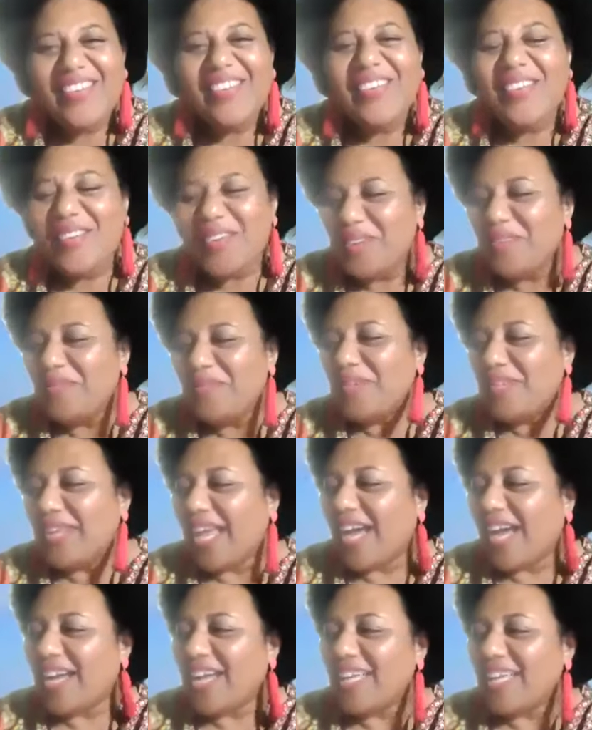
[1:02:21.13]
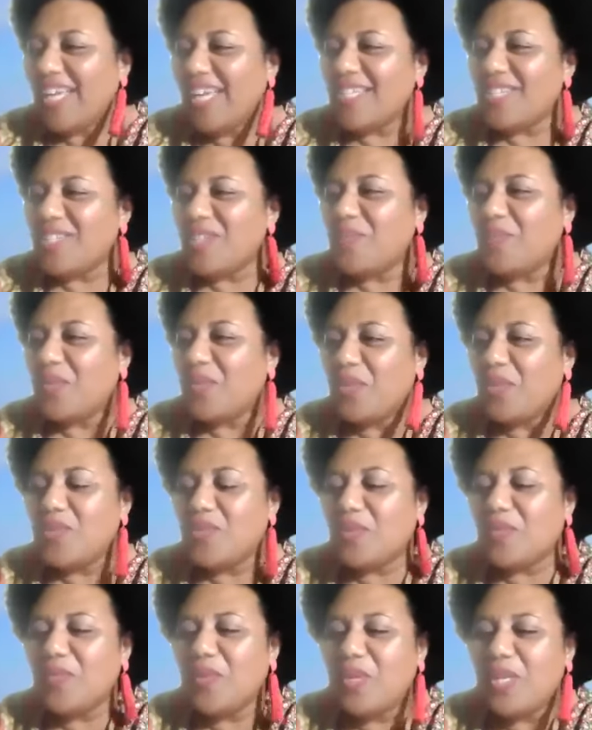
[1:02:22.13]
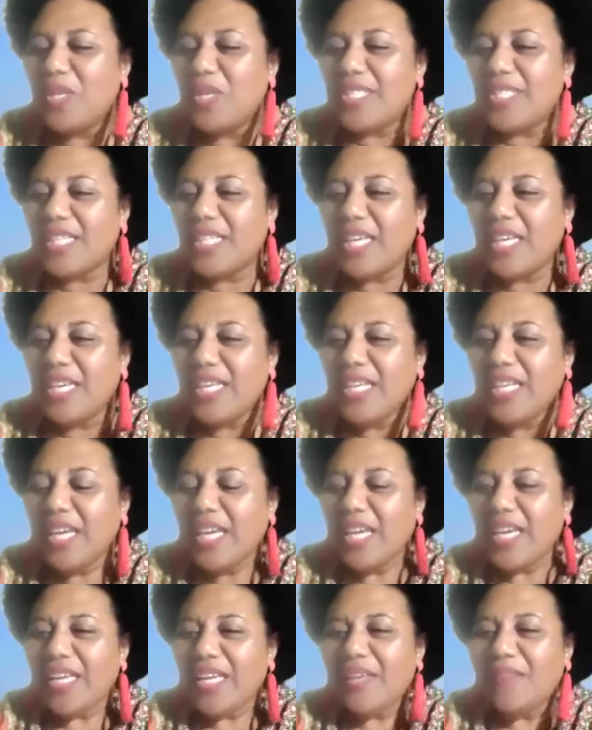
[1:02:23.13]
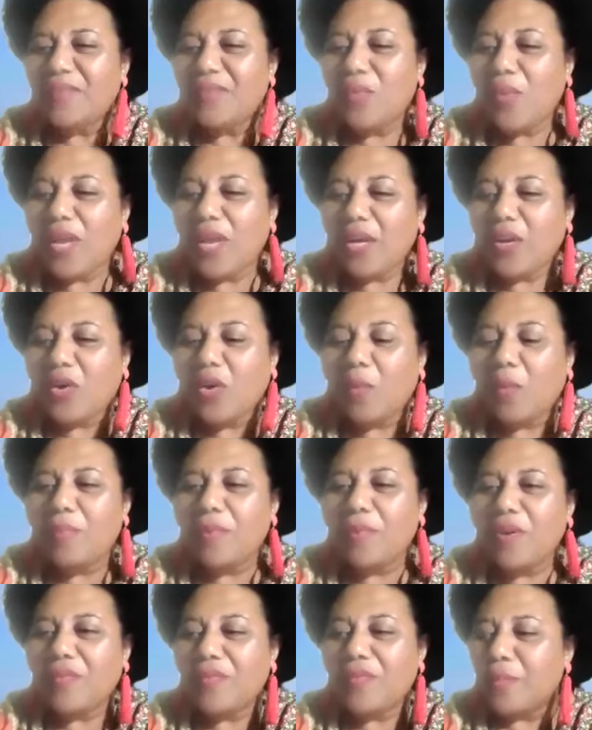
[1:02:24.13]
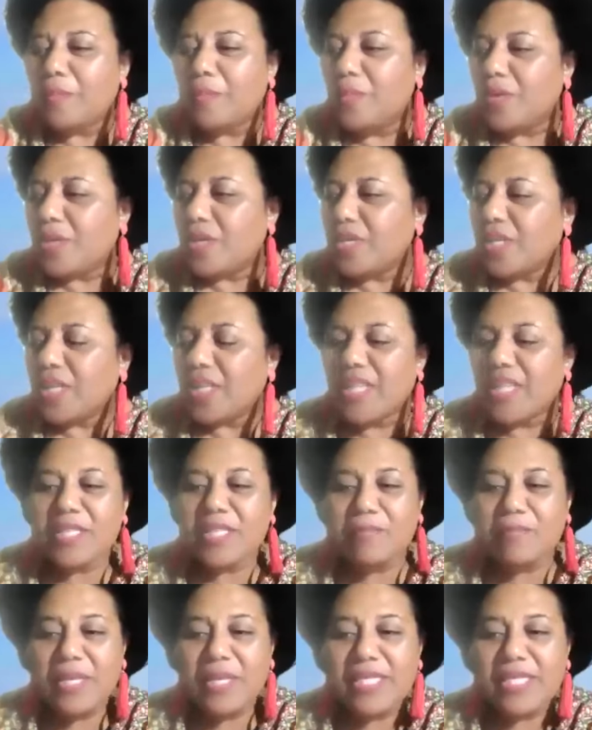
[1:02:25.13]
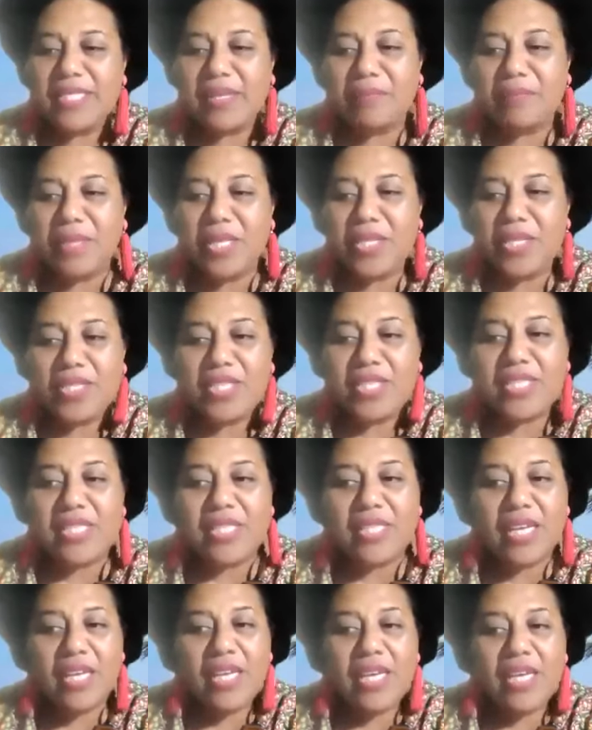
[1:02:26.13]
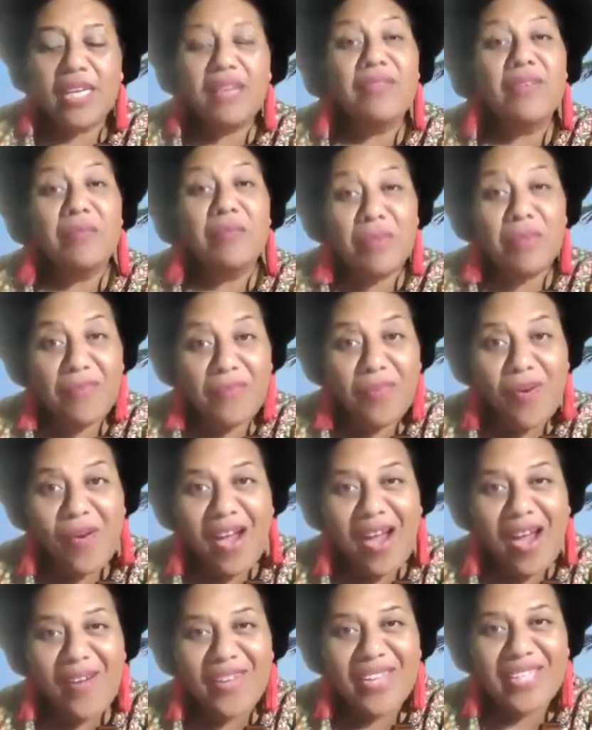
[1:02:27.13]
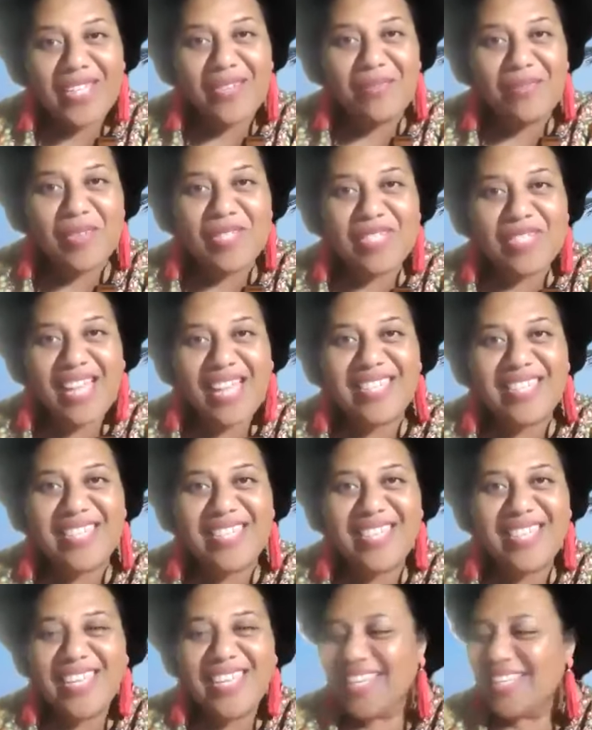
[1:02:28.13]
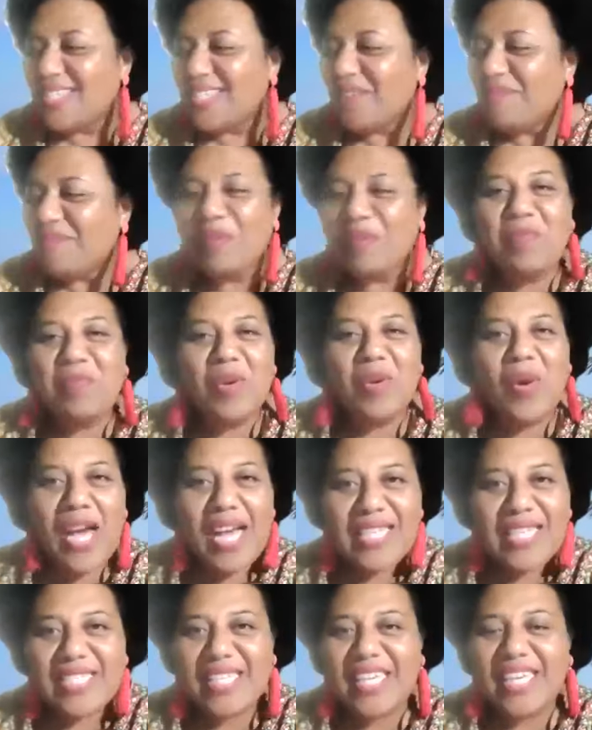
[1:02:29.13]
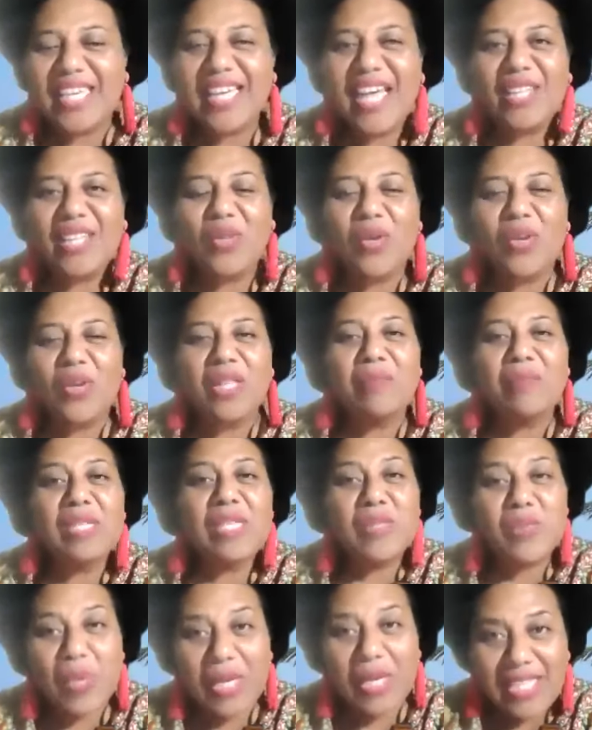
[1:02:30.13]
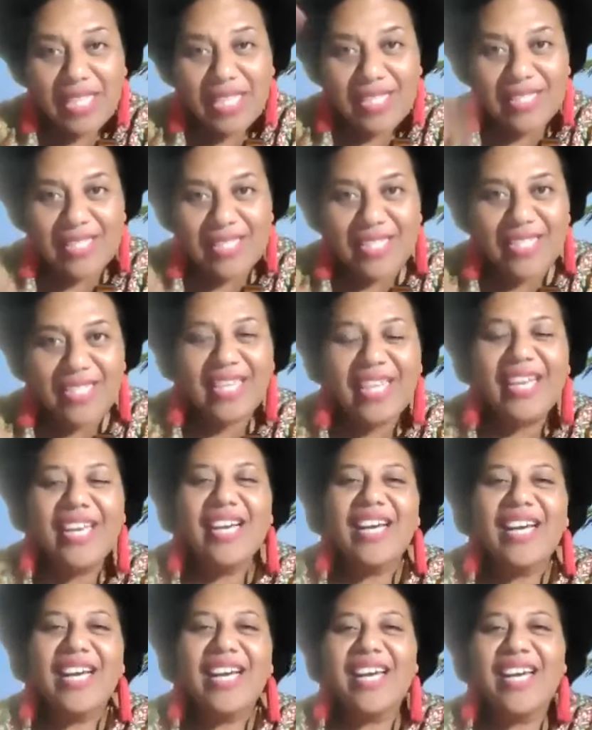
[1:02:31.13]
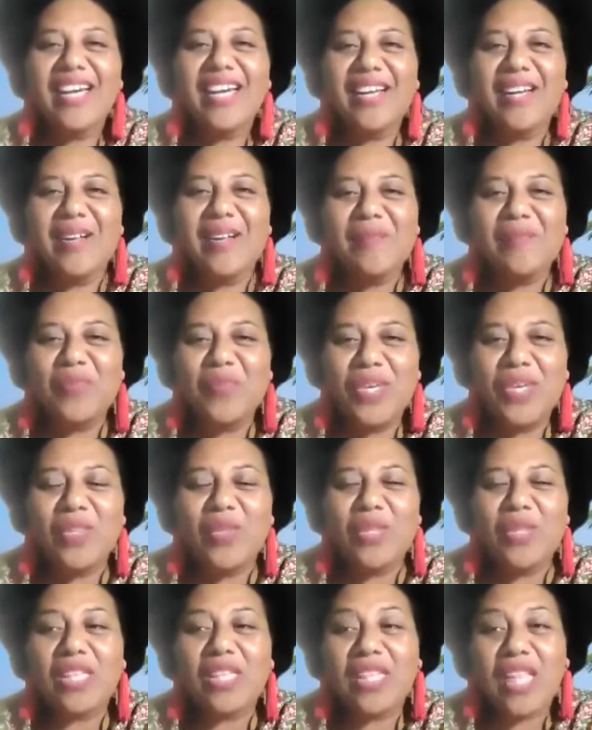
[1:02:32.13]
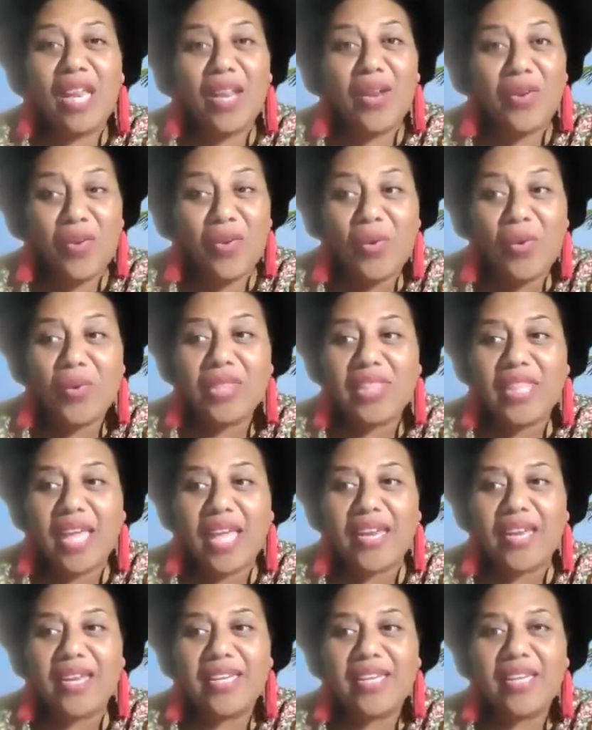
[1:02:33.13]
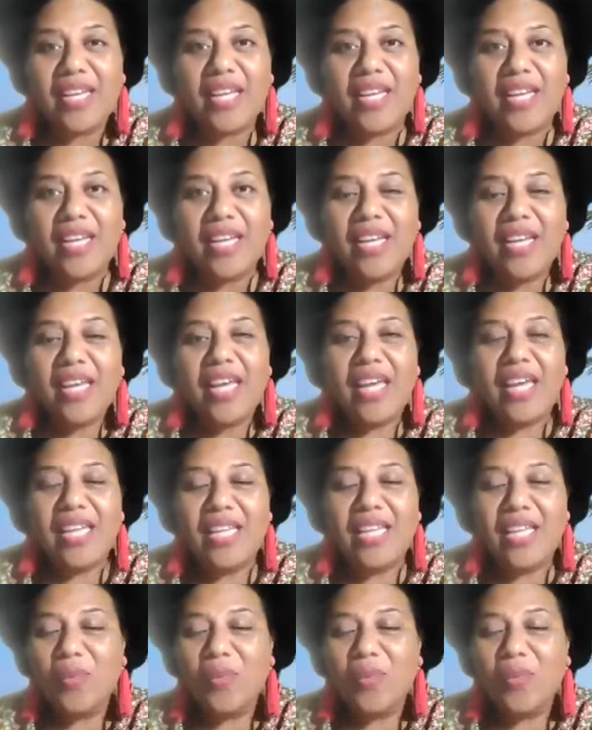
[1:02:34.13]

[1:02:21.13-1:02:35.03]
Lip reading: Oh, Vinaka. Yeah. So for those of you listening in, if you want a copy of the book, there's been some interest even before our interview started. Some people are asking. I told them, just wait until we do the Talanoa with Daren and